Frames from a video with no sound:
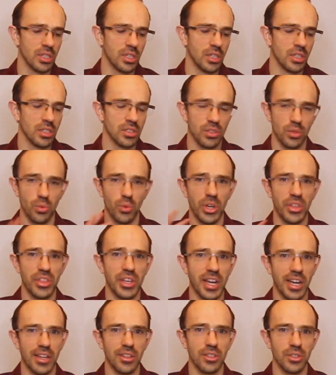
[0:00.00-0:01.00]
So the way that
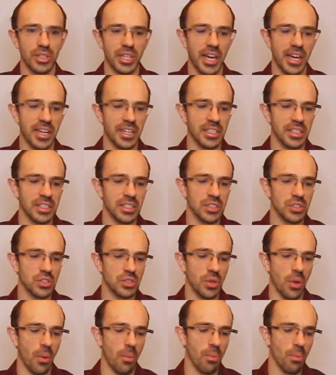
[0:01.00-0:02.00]
I look at it is
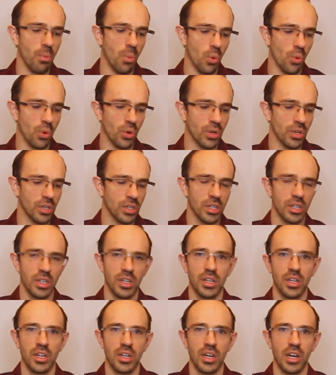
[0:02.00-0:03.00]
more
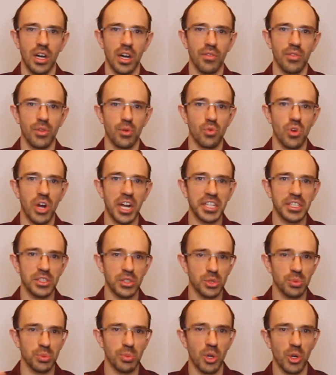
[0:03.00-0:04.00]
of the right
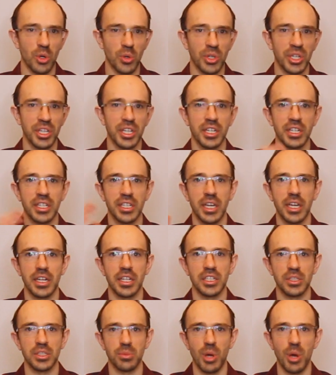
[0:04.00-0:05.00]
smoke getting
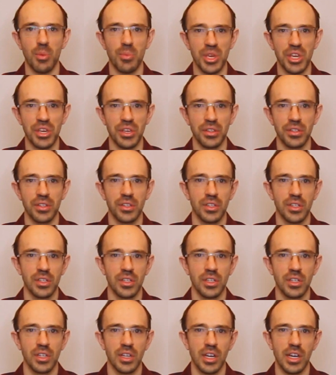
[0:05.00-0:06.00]
to my meat.
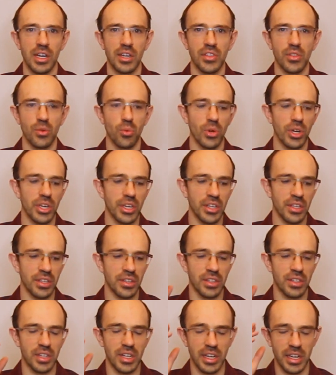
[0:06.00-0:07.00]
And the way
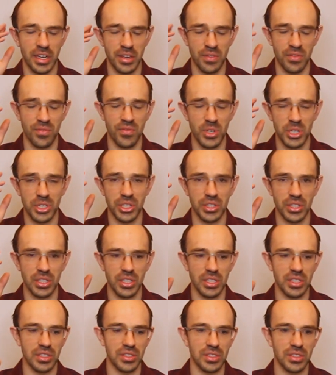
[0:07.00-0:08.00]
that I envision
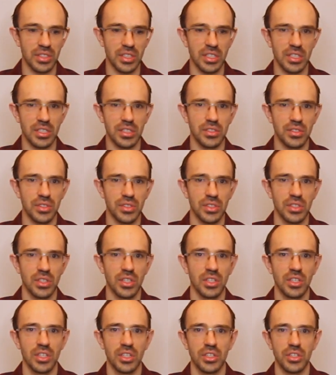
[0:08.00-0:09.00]
this is,
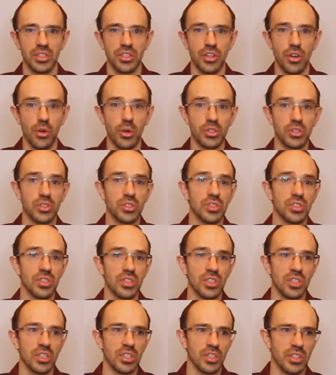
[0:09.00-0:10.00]
you know, is
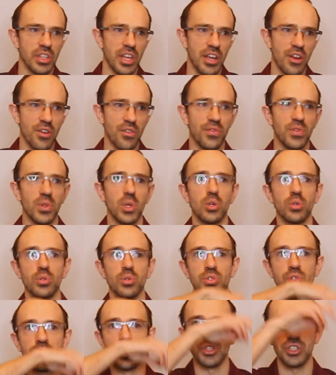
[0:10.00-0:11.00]
the airflow
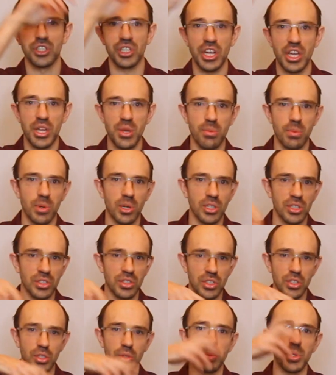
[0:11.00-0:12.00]
to the chamber is
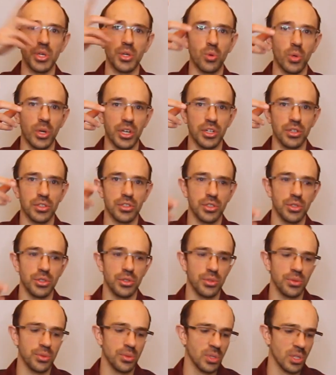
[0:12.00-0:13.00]
going to be quicker
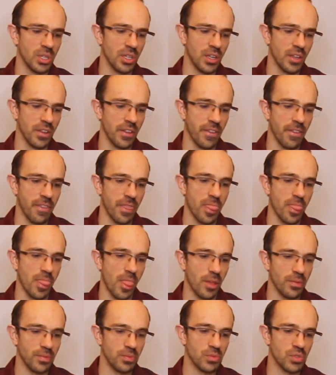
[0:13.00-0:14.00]
too.
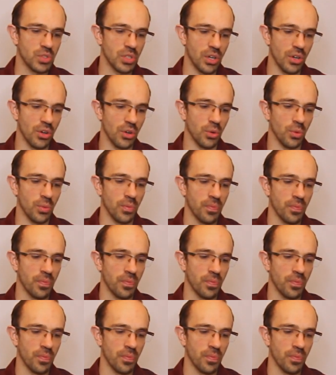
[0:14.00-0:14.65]
So